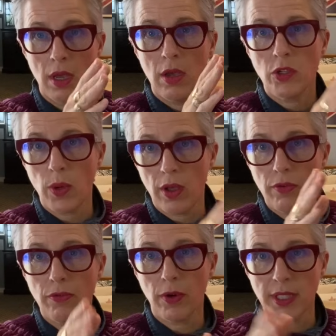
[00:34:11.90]

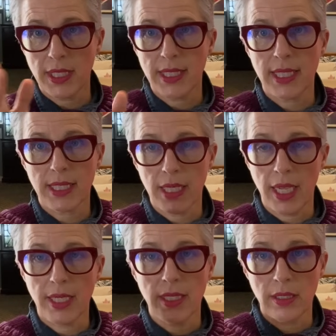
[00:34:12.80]
12, 14, 16,
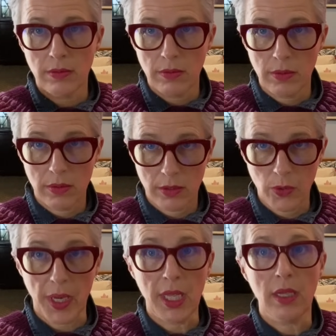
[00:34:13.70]
18,
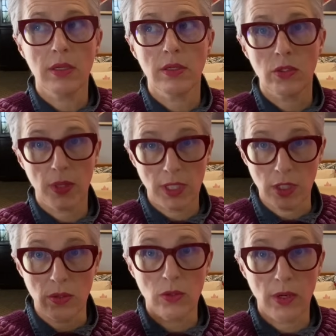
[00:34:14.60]
20,
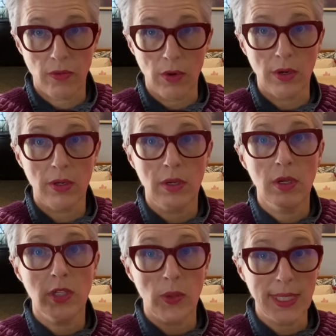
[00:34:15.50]
22, 24,
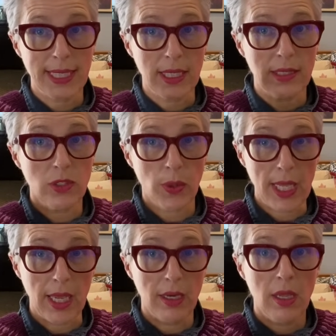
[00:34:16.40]
26, and
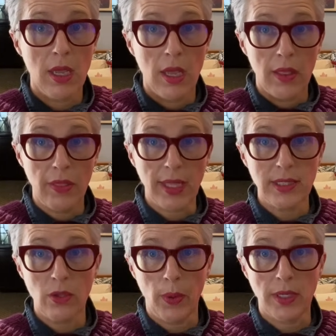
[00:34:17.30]
28. That's
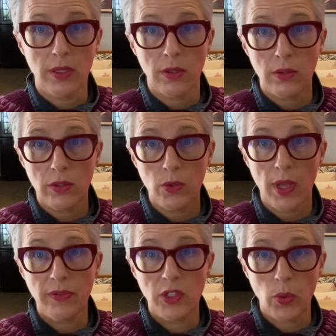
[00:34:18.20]
the window,
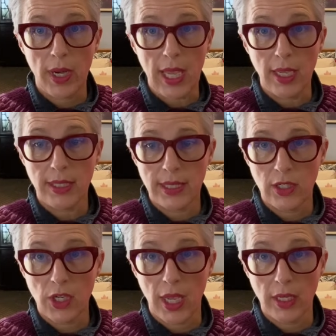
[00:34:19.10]
12 to 28
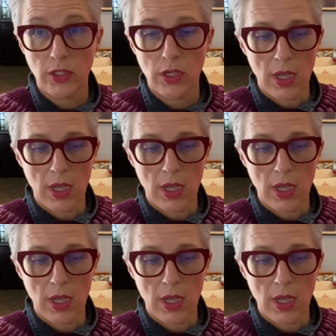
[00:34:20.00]
stitch gauge.